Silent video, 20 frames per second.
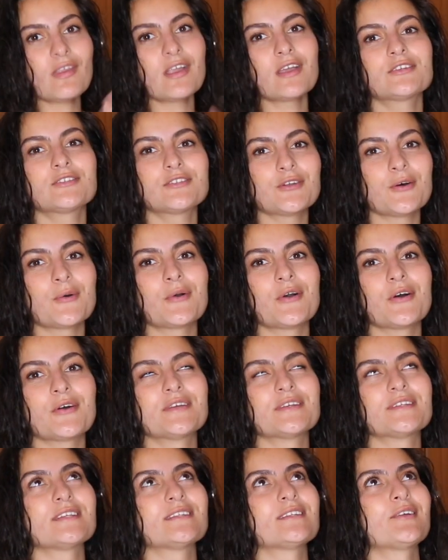So good.
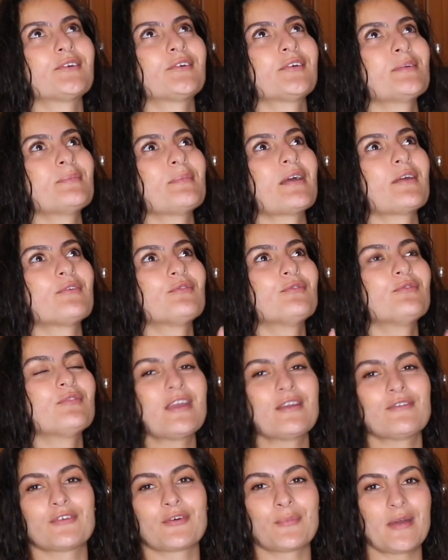This is literally my
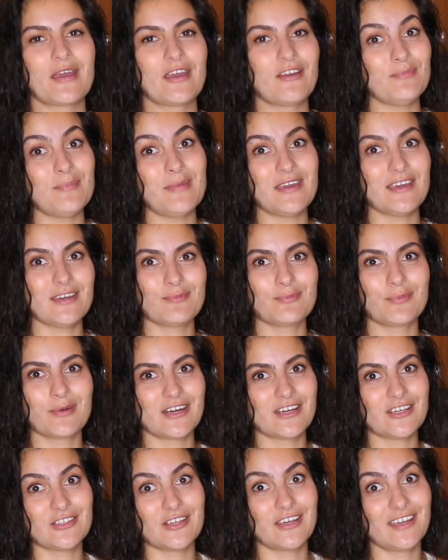favorite way of making
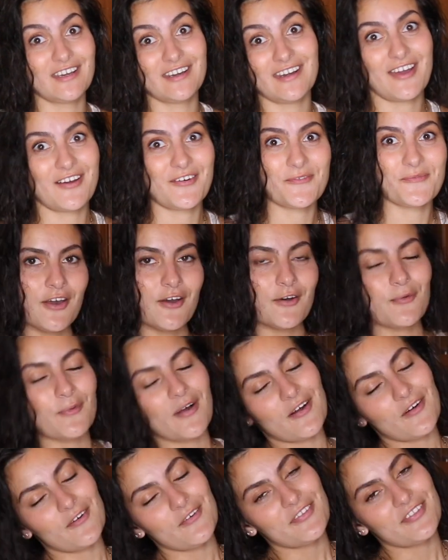breaded chicken now.
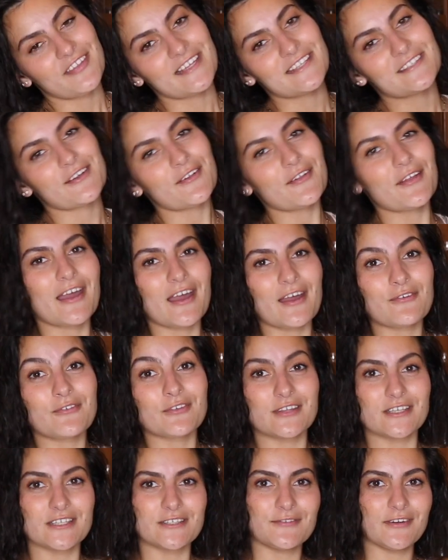Well, that's all I have
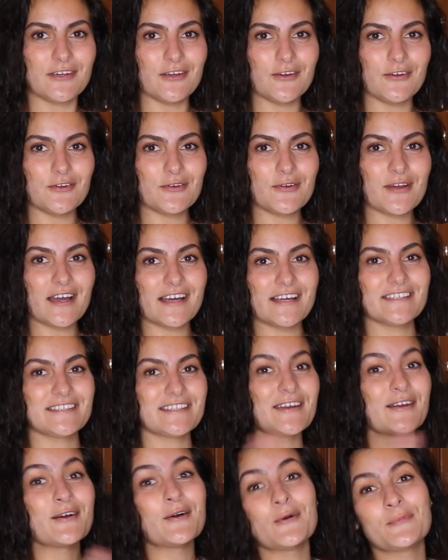for this video, you guys.
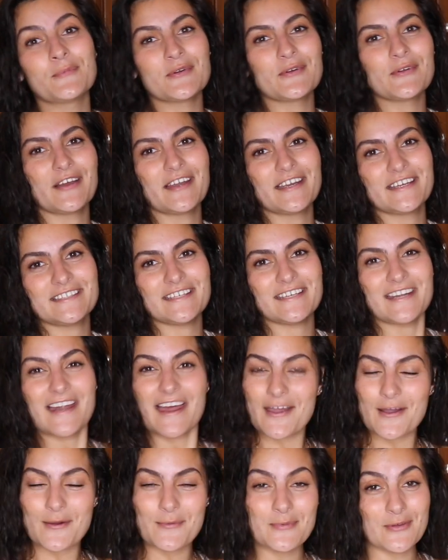I hope you liked it and I
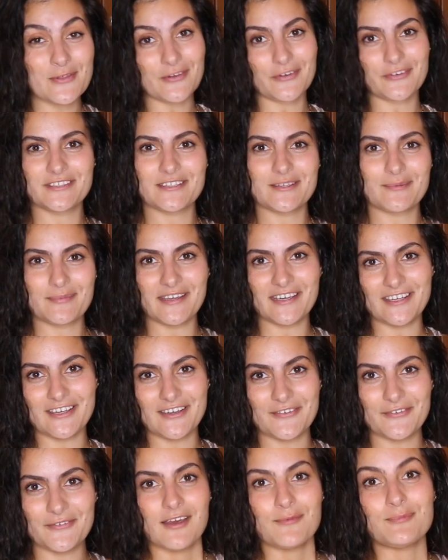hope you learned something
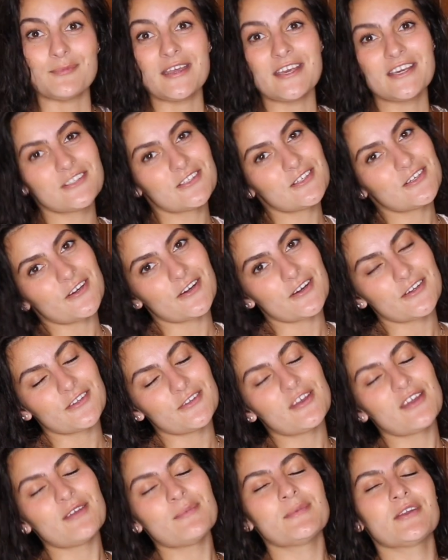new. Make sure
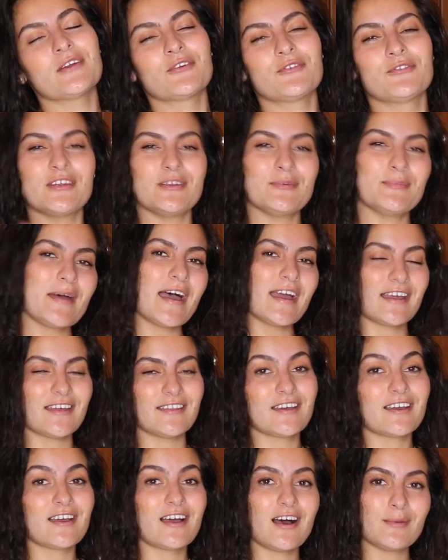you give me your feedback in
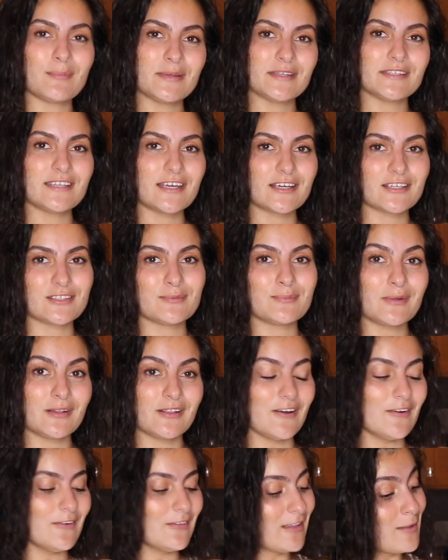the comment section
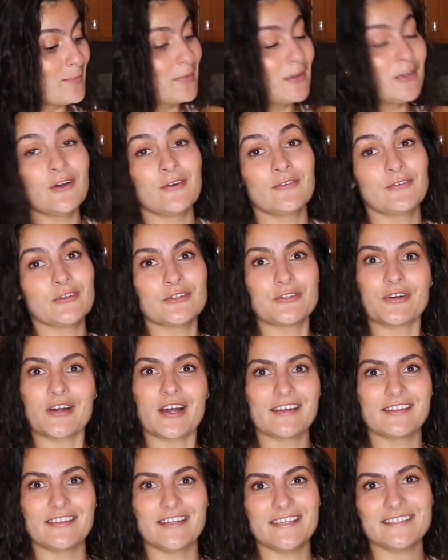below. Let me know if you
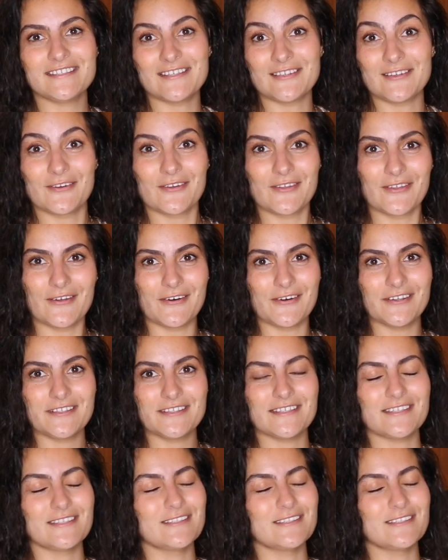tried this and your thoughts.